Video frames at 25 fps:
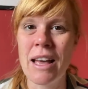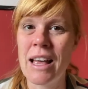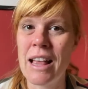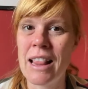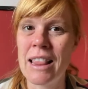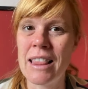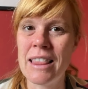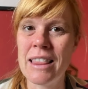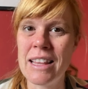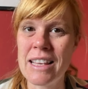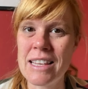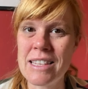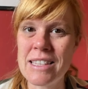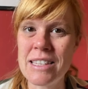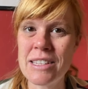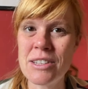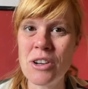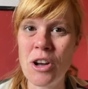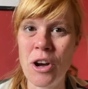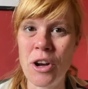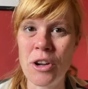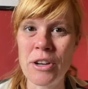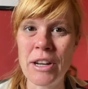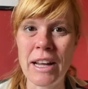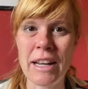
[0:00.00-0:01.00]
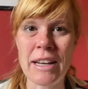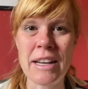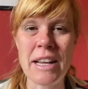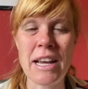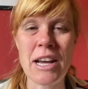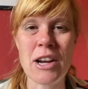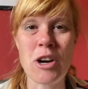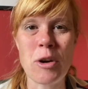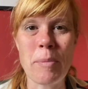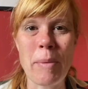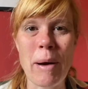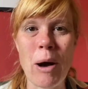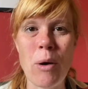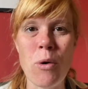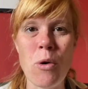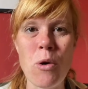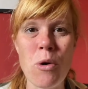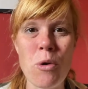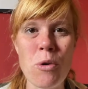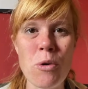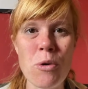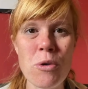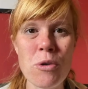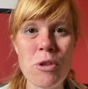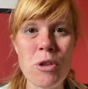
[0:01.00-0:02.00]
Listen on and hear about
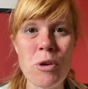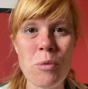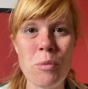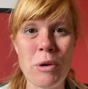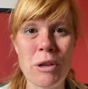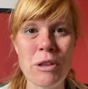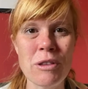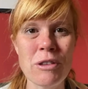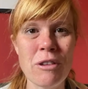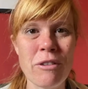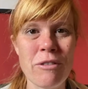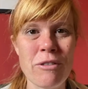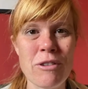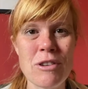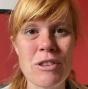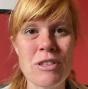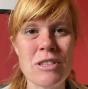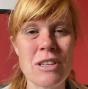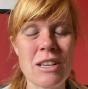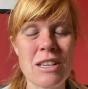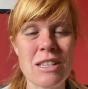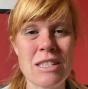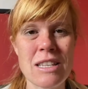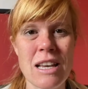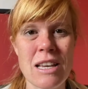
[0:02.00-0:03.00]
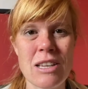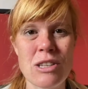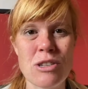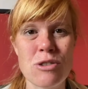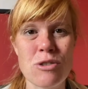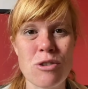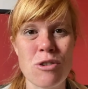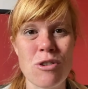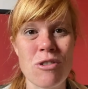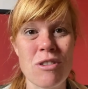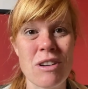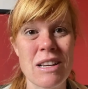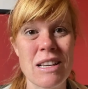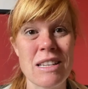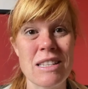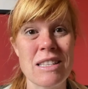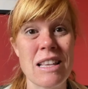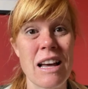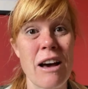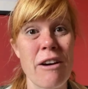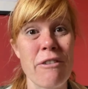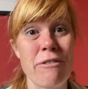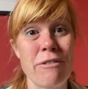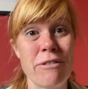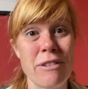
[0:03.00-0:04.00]
all the wonderful success stories
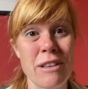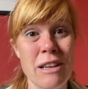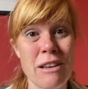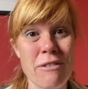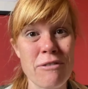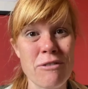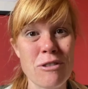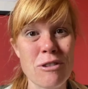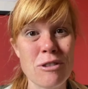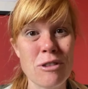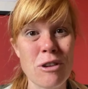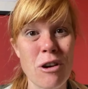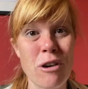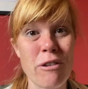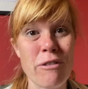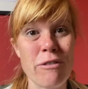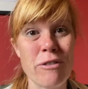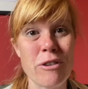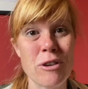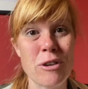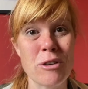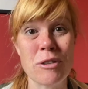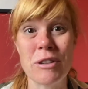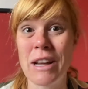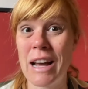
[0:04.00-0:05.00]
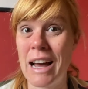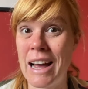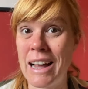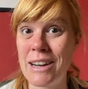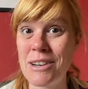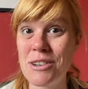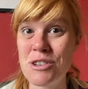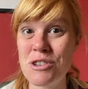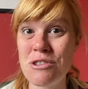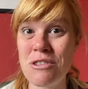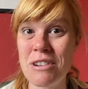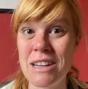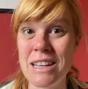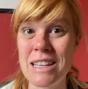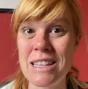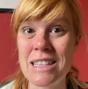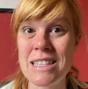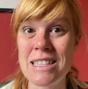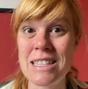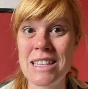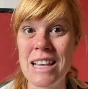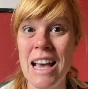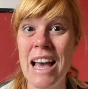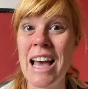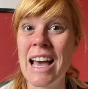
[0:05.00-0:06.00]
that Fleetful dog food and
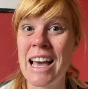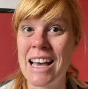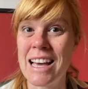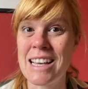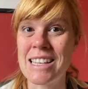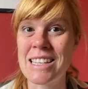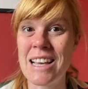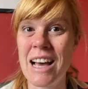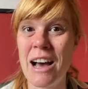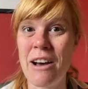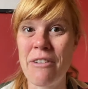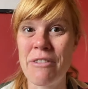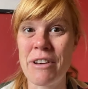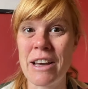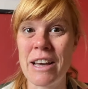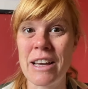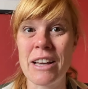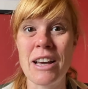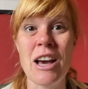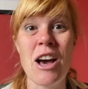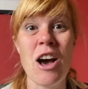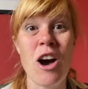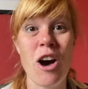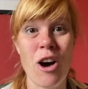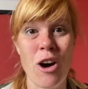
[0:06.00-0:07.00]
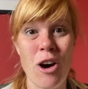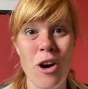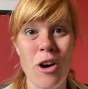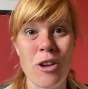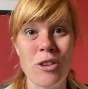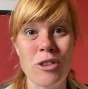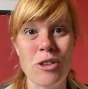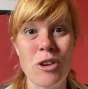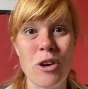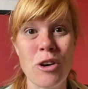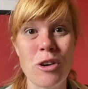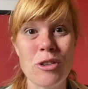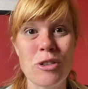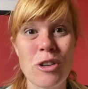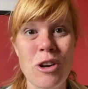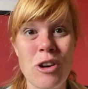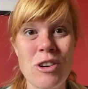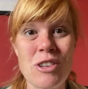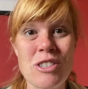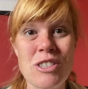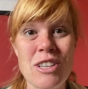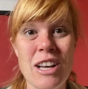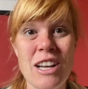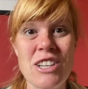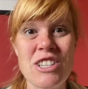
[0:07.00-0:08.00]
treats is having on your dog's
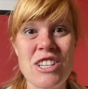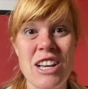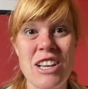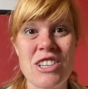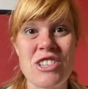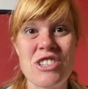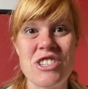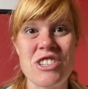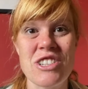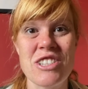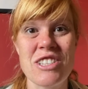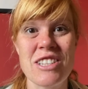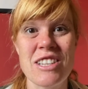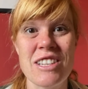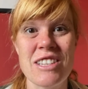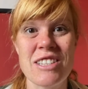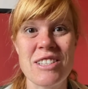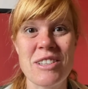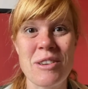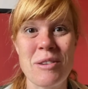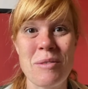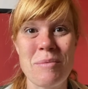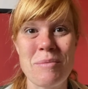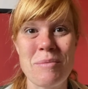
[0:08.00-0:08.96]
digestion system.